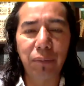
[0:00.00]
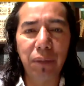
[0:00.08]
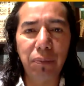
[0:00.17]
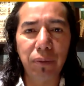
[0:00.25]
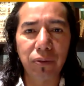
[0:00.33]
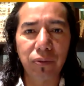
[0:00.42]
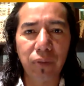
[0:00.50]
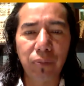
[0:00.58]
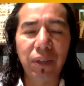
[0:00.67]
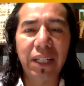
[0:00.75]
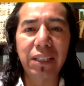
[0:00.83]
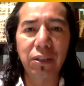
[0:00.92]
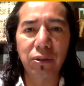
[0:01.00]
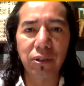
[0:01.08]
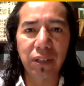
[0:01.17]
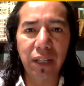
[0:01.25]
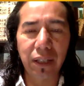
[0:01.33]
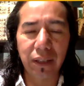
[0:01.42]
peoples from Mexico
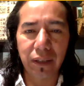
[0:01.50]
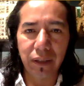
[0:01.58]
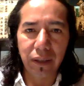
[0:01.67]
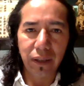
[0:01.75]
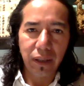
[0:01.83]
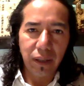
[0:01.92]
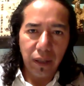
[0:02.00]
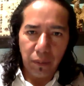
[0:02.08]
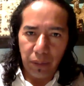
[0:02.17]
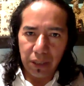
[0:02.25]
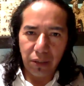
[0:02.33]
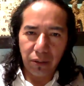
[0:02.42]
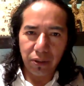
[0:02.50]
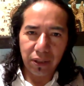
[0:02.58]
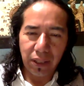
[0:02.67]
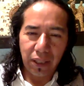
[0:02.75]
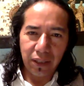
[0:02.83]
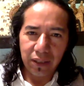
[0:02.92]
State. Mexico
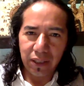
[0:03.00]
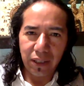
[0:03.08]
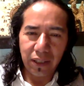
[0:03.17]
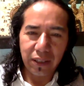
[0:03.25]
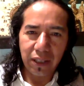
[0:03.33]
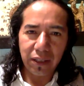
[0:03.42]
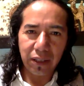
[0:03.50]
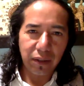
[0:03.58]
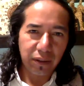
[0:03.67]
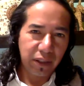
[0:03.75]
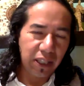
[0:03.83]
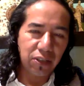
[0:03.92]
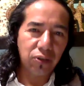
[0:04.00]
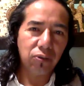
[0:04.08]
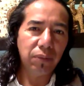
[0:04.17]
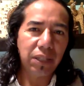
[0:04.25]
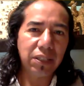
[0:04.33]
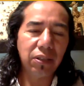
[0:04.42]
State is in the center next
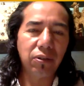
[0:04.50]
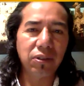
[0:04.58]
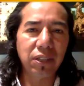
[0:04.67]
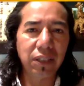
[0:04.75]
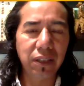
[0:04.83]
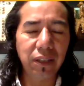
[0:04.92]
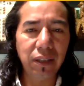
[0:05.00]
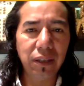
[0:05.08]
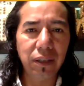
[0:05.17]
to Mexico City.